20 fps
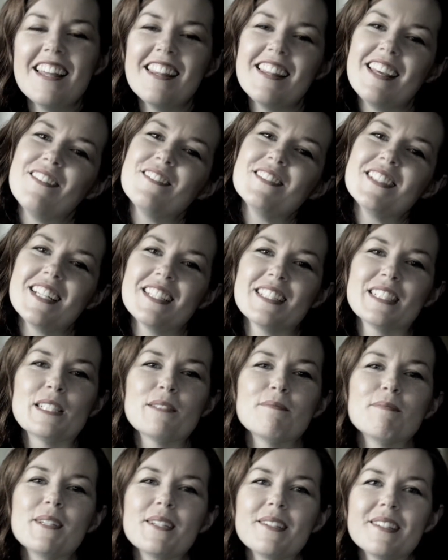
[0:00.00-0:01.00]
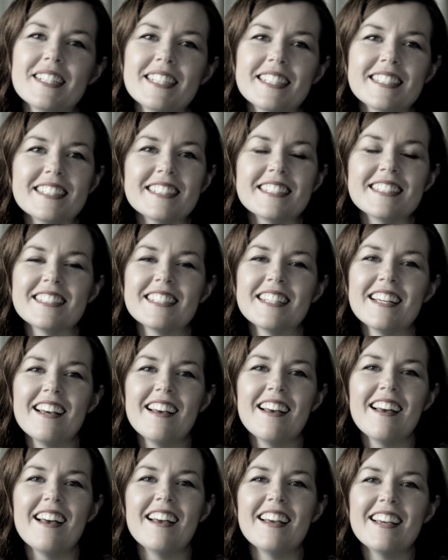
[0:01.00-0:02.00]
The Avondale experience
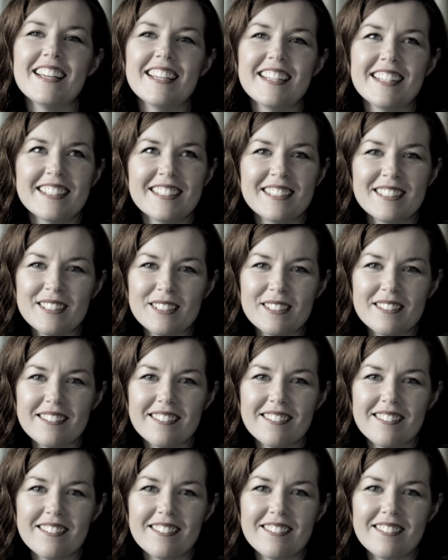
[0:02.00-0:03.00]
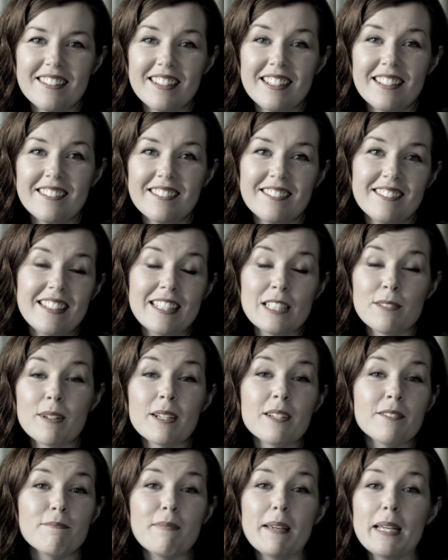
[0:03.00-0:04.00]
is is
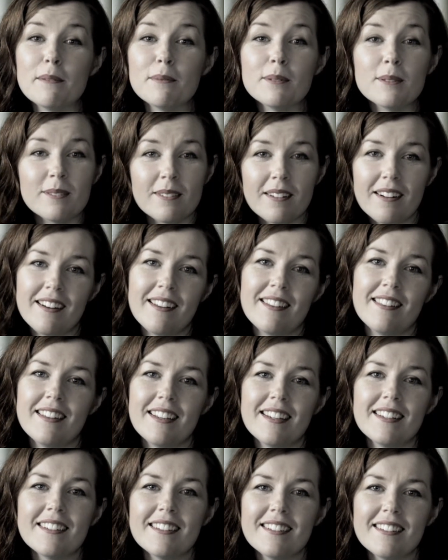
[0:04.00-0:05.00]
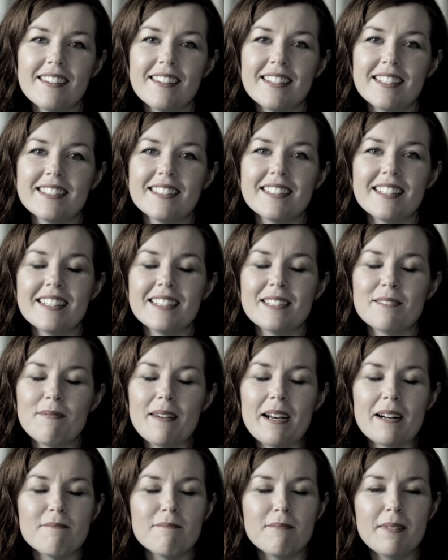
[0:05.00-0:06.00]
one of people, I think. It's, it's
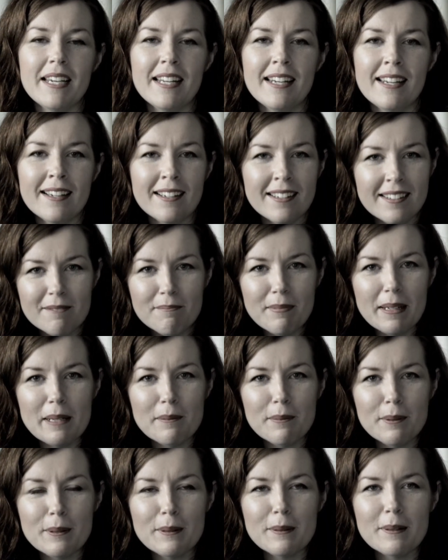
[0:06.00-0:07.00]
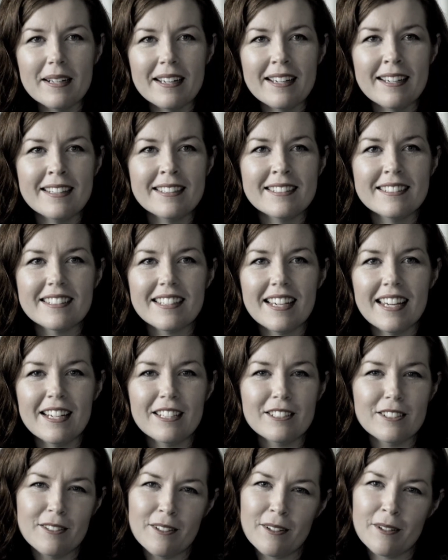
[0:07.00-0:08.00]
about meeting people and
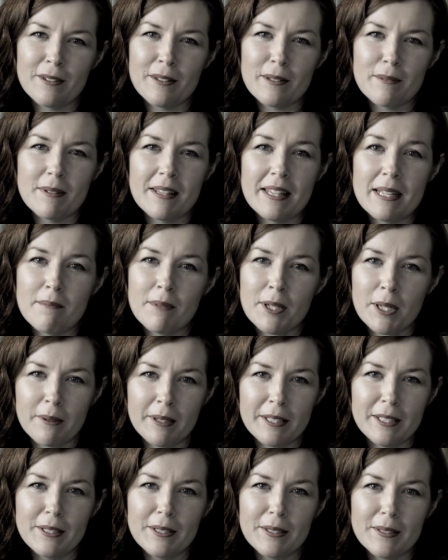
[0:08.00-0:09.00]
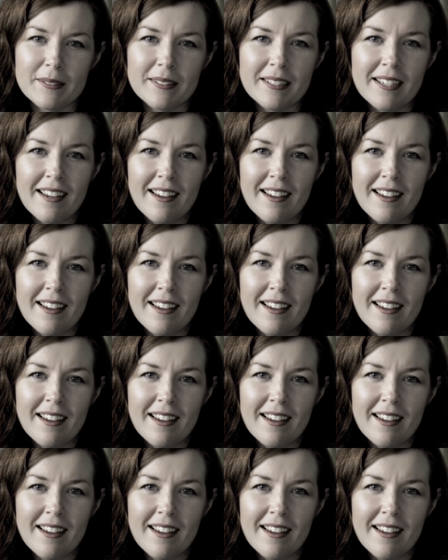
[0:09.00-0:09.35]
getting to know them and them knowing you.